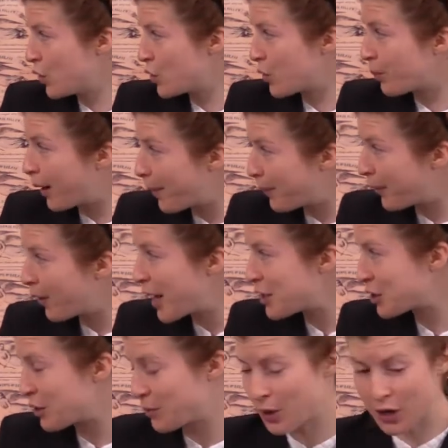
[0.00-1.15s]
the
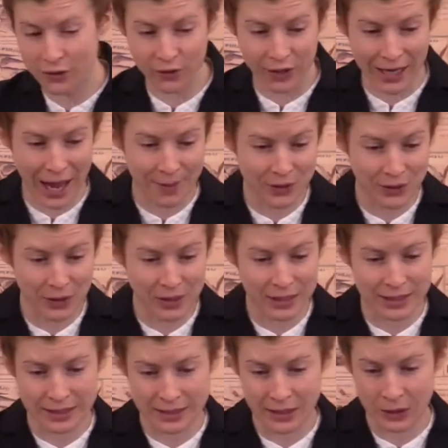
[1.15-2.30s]
preparation work for an
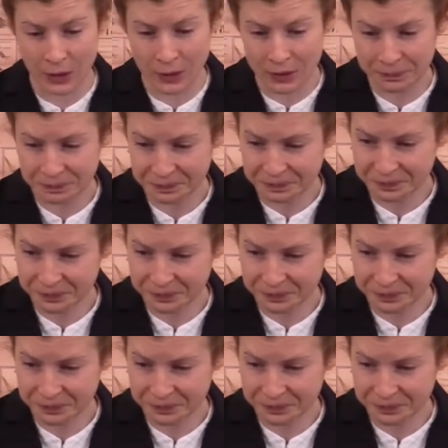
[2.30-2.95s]
Amazonian synod.